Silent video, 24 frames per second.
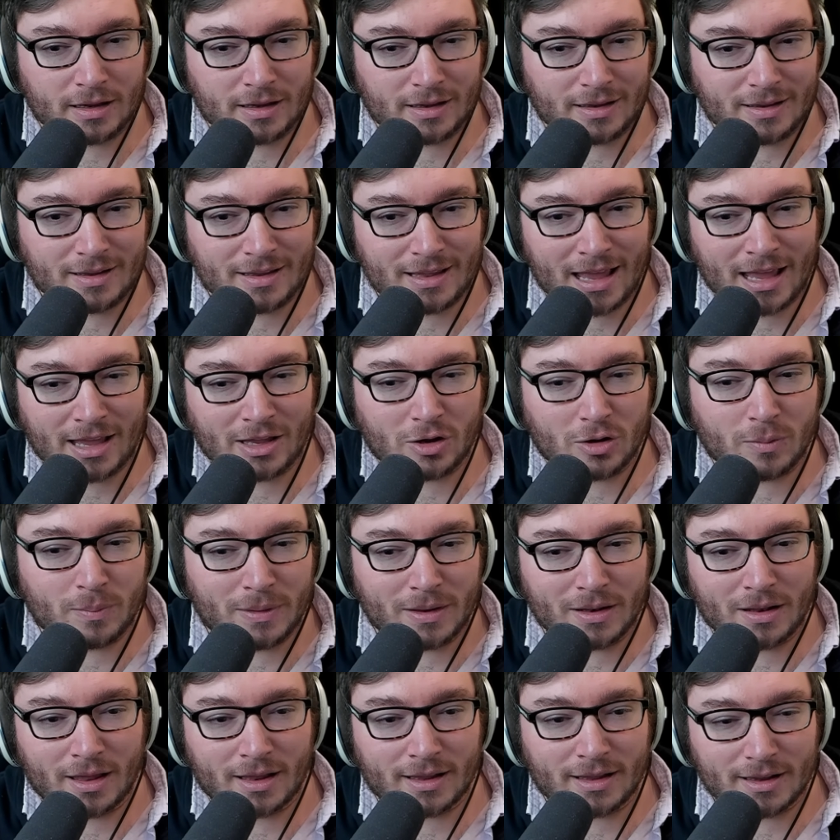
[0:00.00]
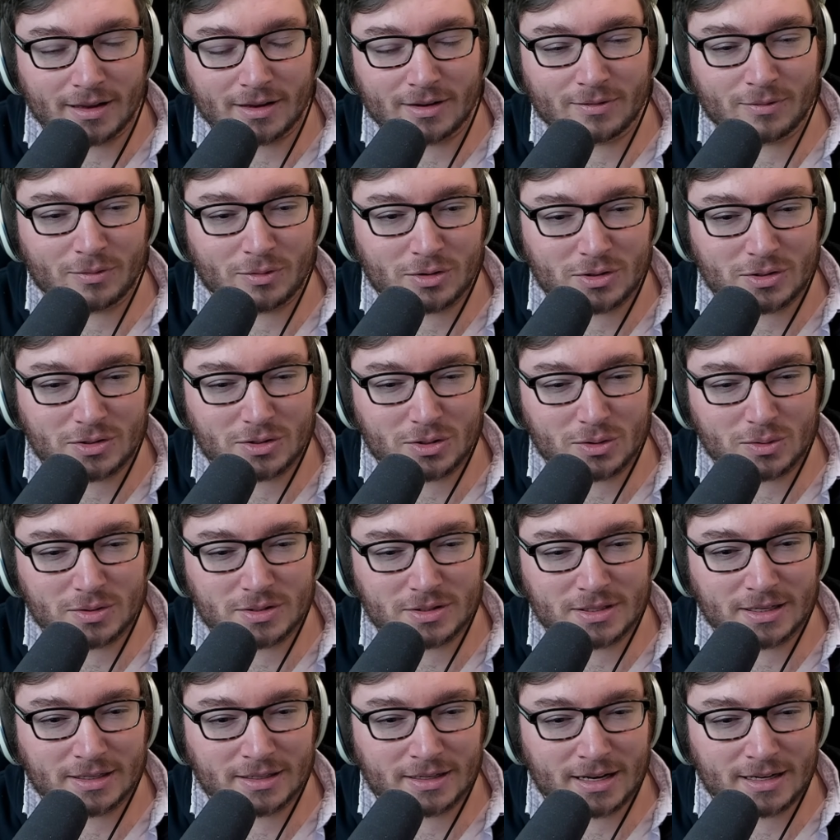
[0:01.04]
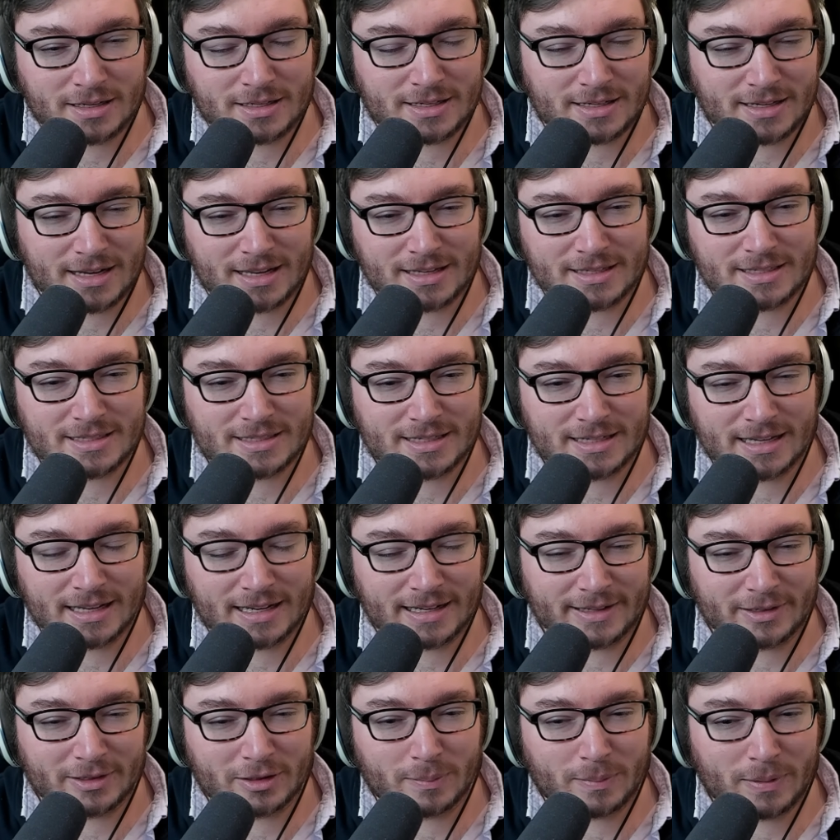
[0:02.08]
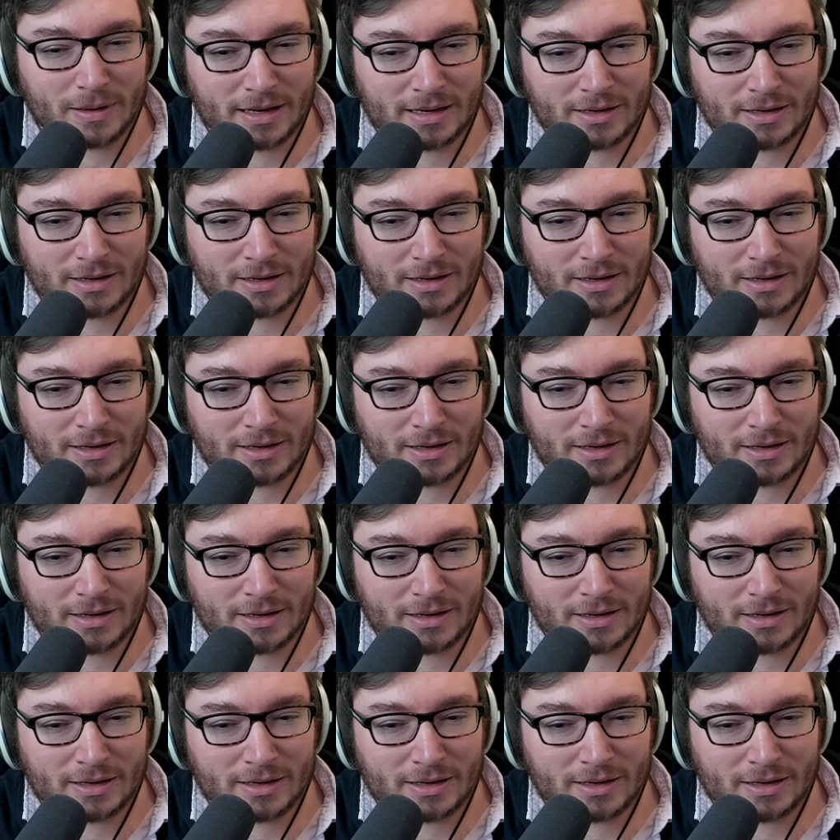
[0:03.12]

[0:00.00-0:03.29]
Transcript: Yeah, you'd be like reducing their tenacity a little bit,